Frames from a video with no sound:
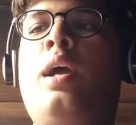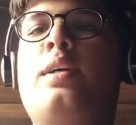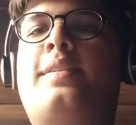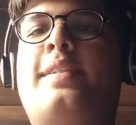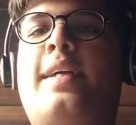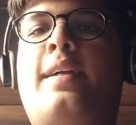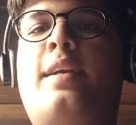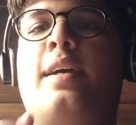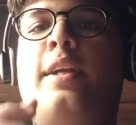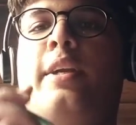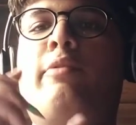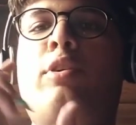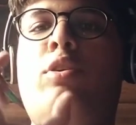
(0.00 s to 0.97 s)
sector,
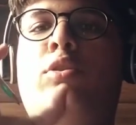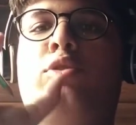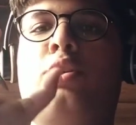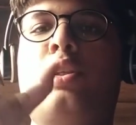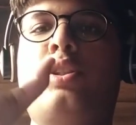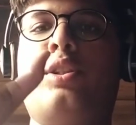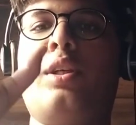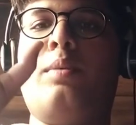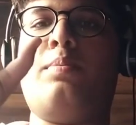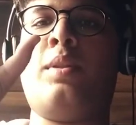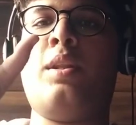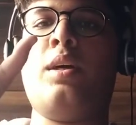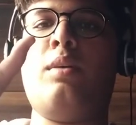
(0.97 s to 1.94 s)
it will also
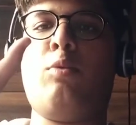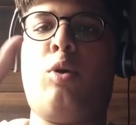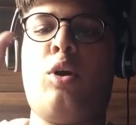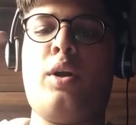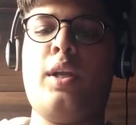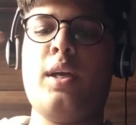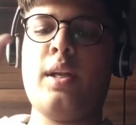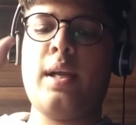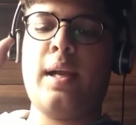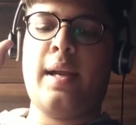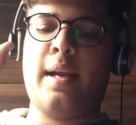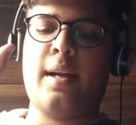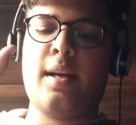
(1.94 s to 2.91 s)
disturb the onion
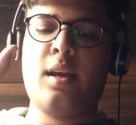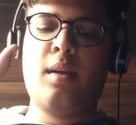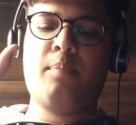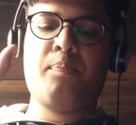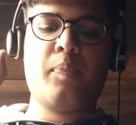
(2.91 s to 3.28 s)
and